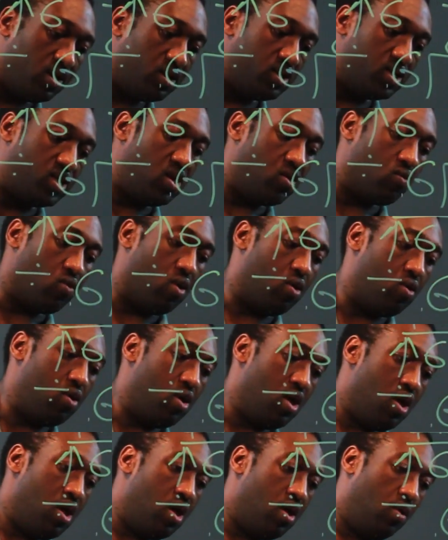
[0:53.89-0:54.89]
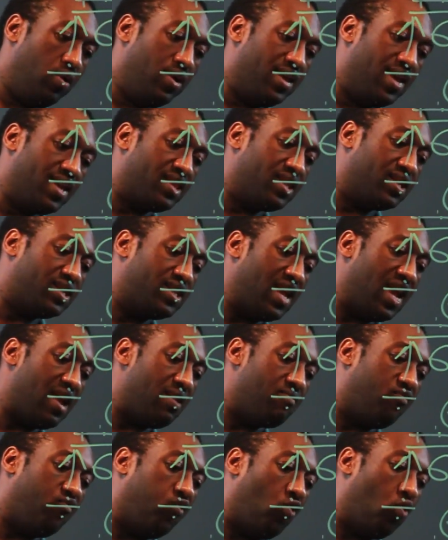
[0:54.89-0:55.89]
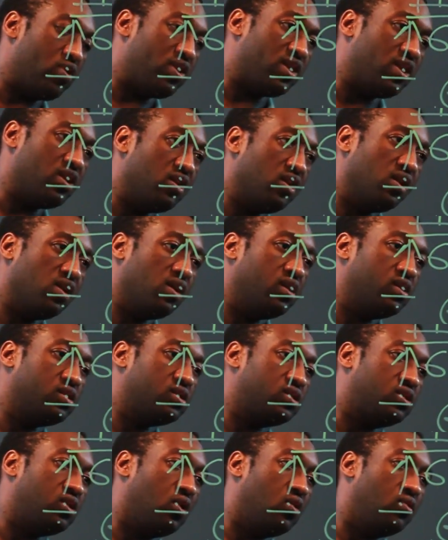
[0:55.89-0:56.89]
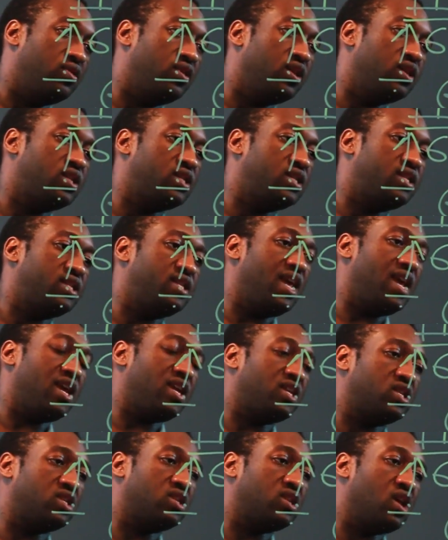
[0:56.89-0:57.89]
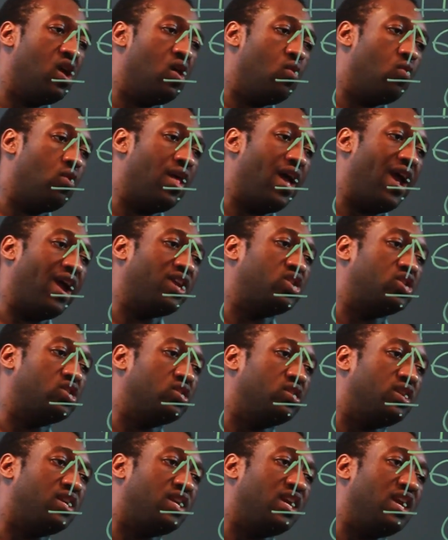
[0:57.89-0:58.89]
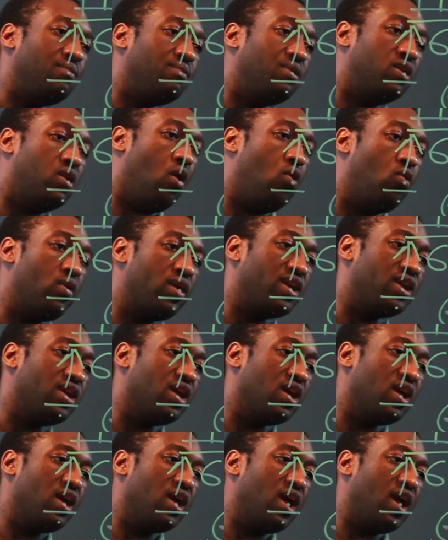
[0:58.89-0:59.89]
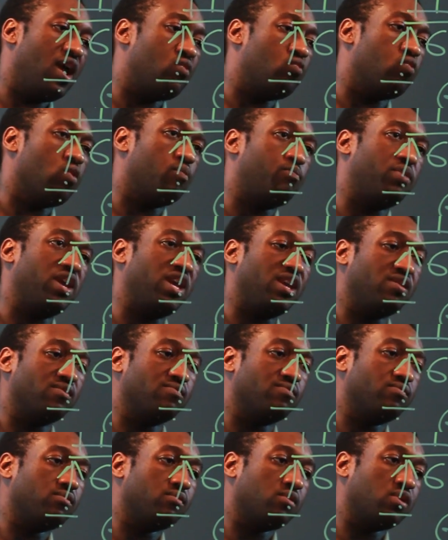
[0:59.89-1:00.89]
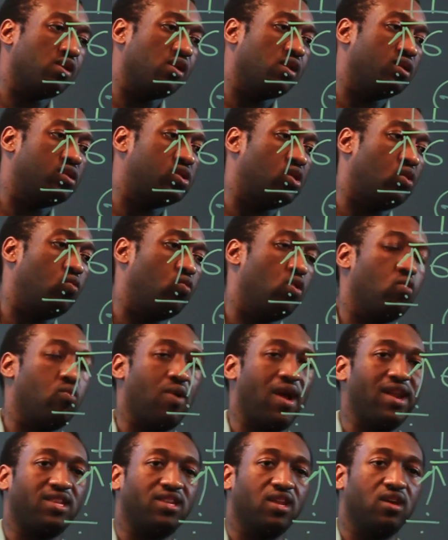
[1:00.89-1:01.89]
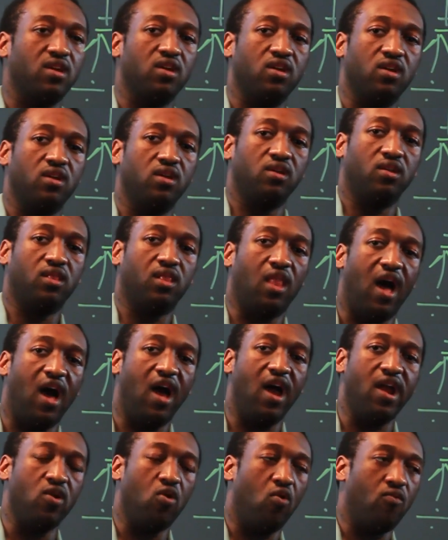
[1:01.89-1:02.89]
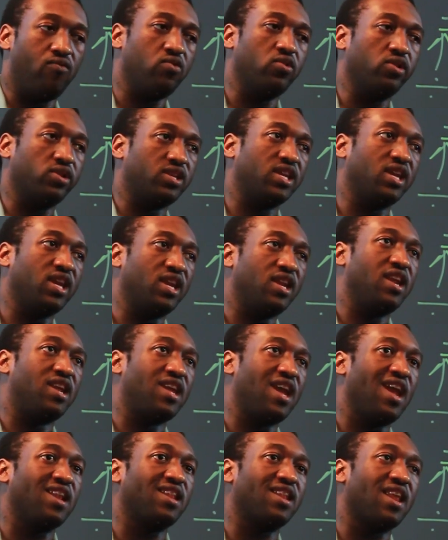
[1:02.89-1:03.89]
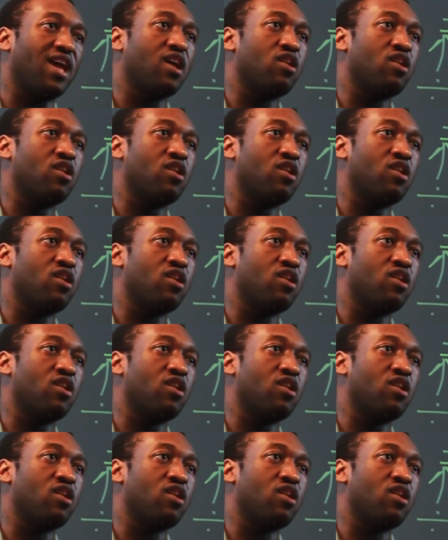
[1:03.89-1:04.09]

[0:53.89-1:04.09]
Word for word: 0, we get the same 40. So this 6 will actually keep going and repeat. So we'll write the line over it to indicate that.